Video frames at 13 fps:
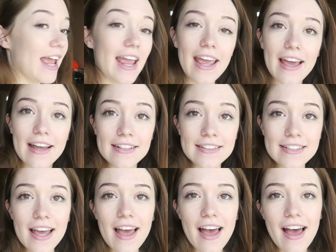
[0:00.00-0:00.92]
And
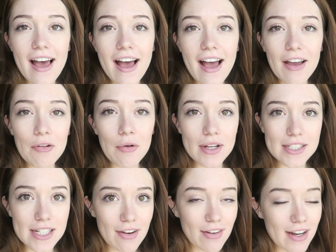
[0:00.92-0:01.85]
I want
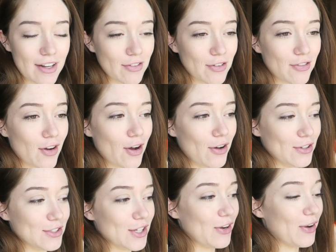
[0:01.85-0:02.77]
to get ready for
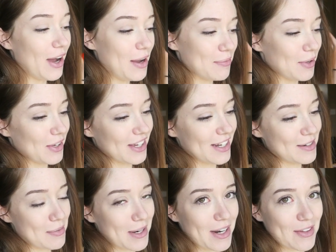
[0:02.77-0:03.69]
fall, so I'm probably
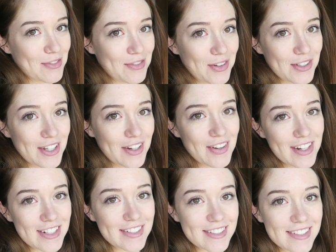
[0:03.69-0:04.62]
gonna put out the fall
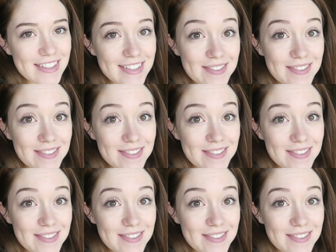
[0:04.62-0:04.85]
decorations.